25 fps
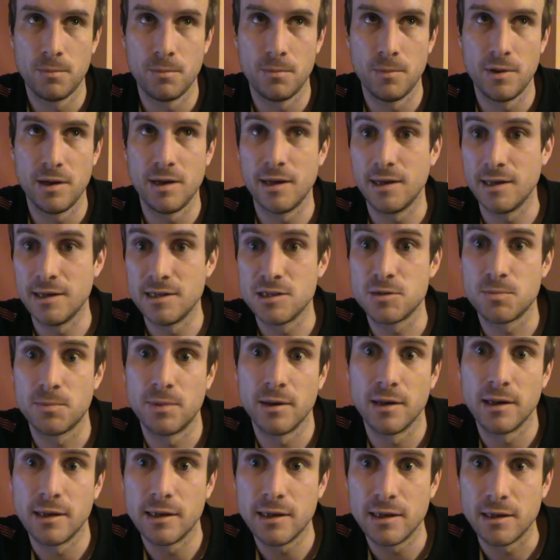It is
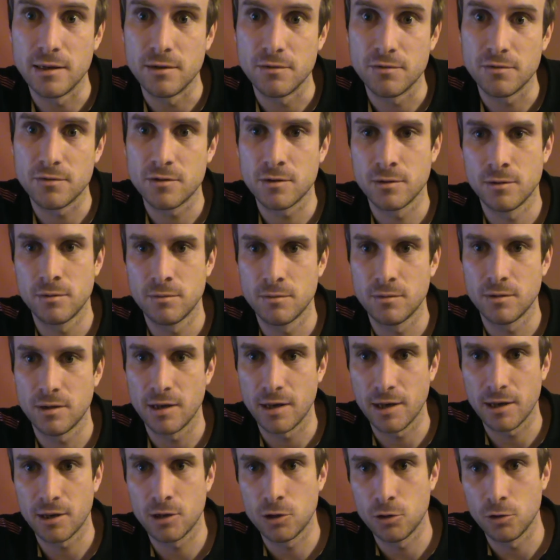believed
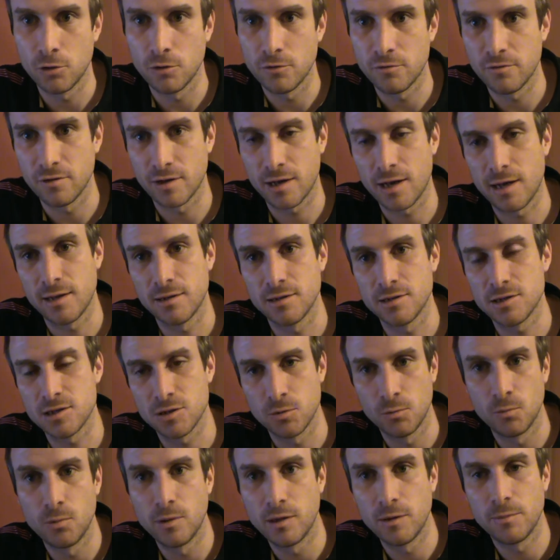that a cure for cancer
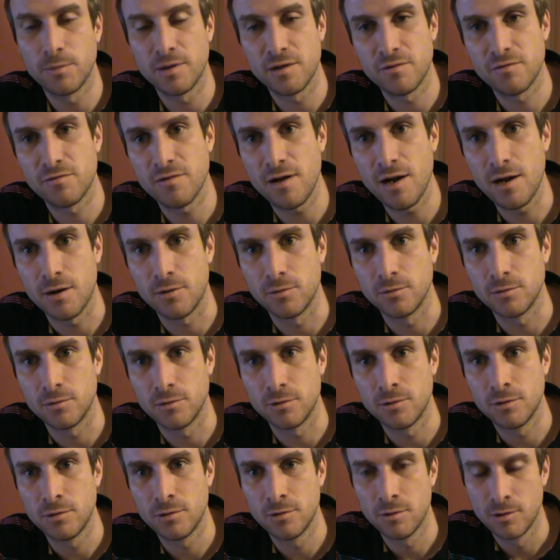will be
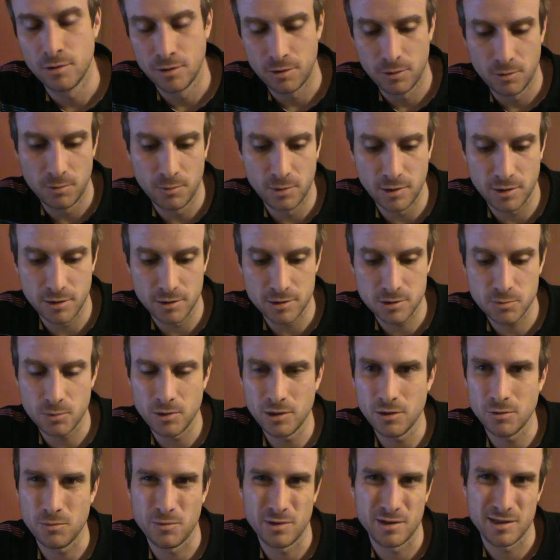found, because we
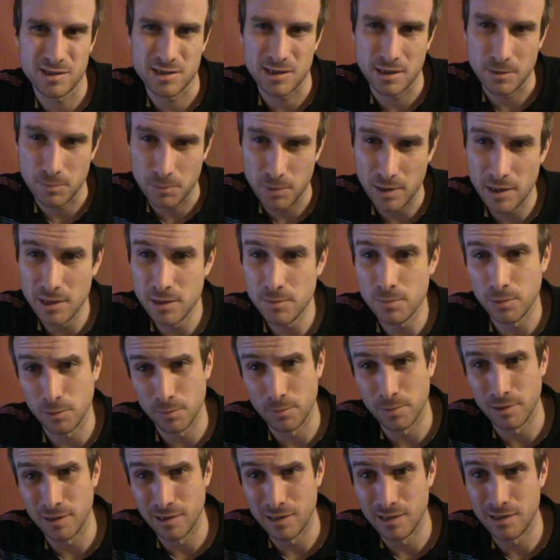don't want to say people
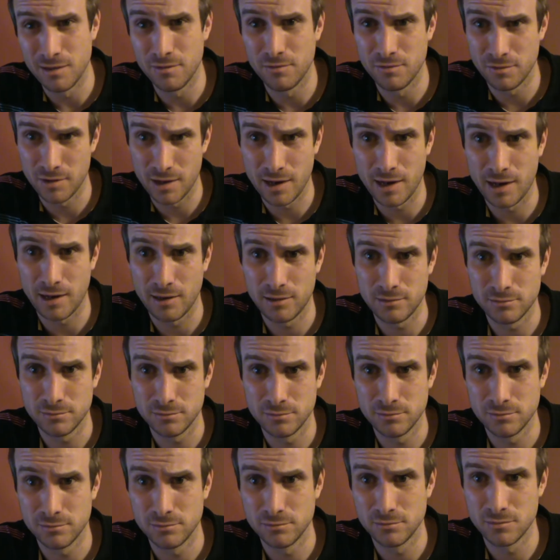believe that
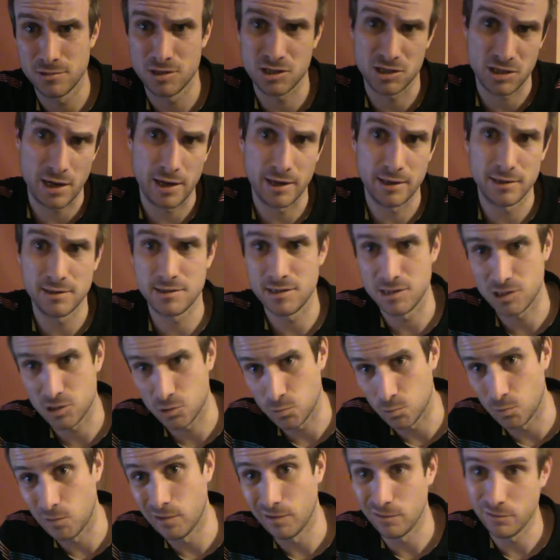scientists
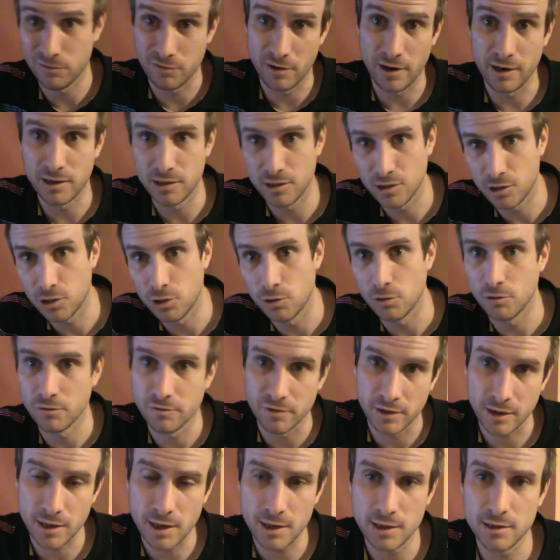will find a cure
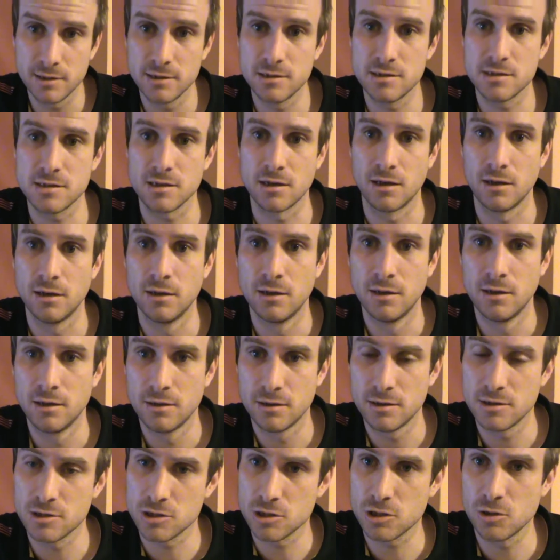for cancer.
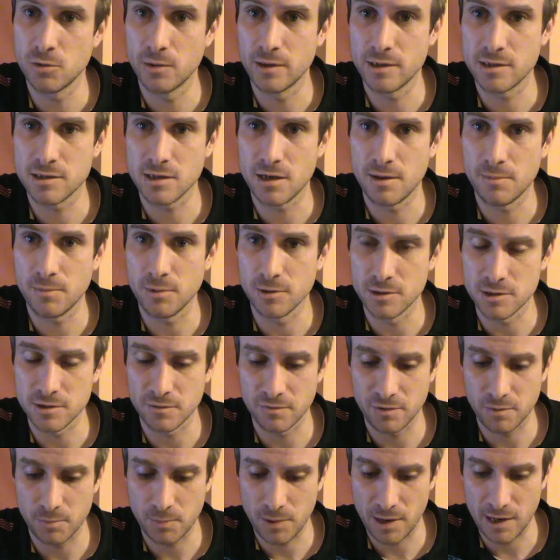There's two examples
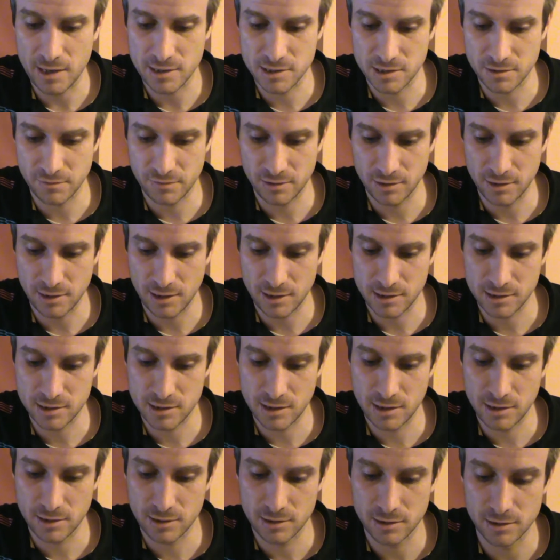of the passive in that
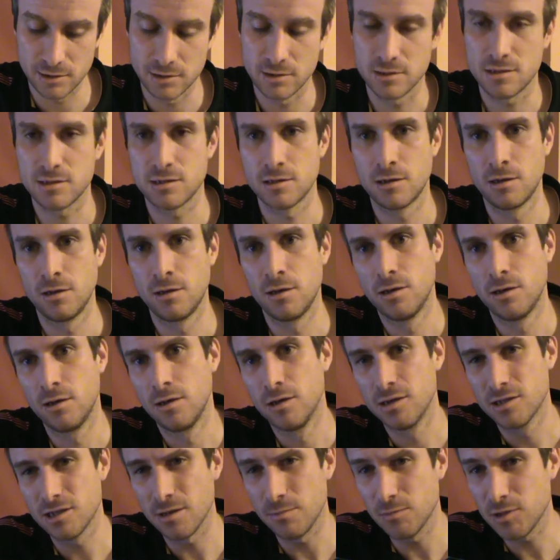sentence.
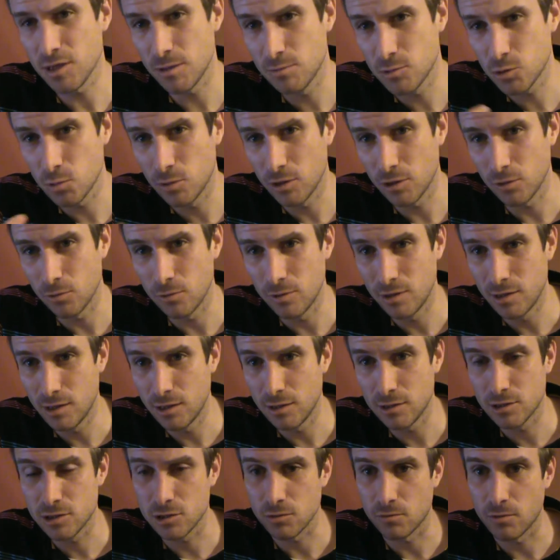Sometimes we don't
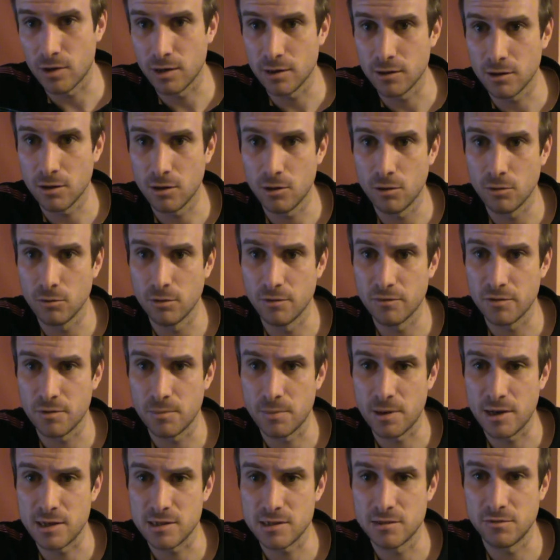need to write the whole of the
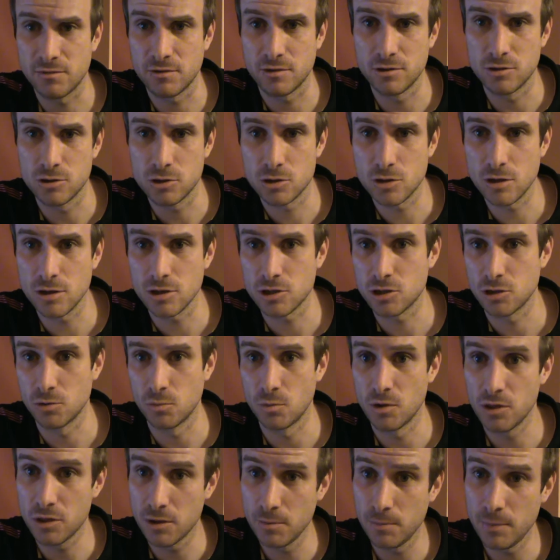passive construction
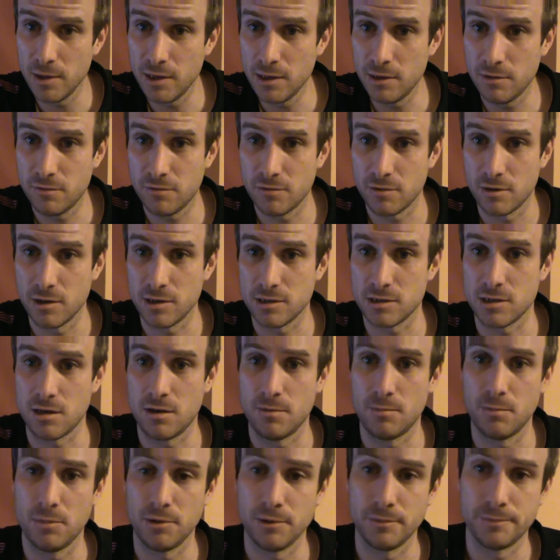with the be, for
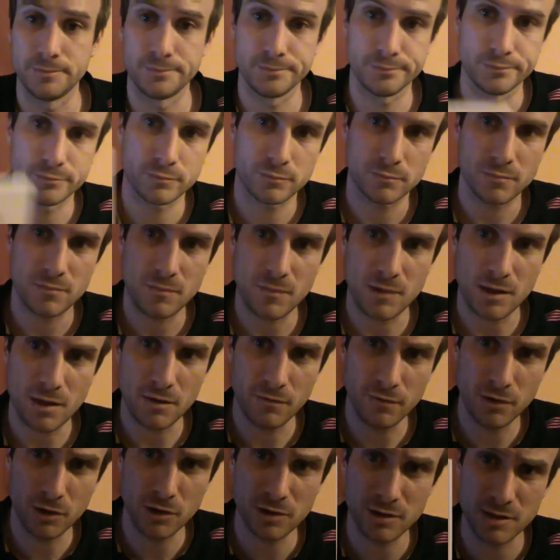example.
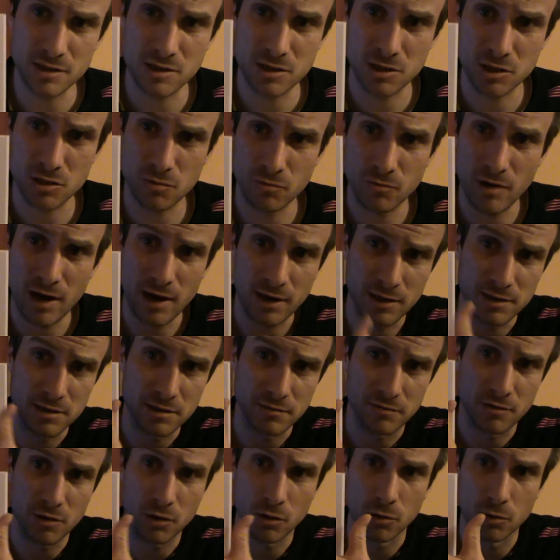Look at this as a
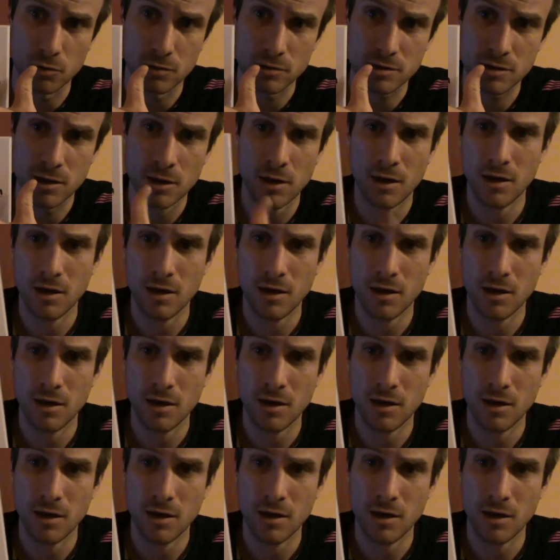relative clause.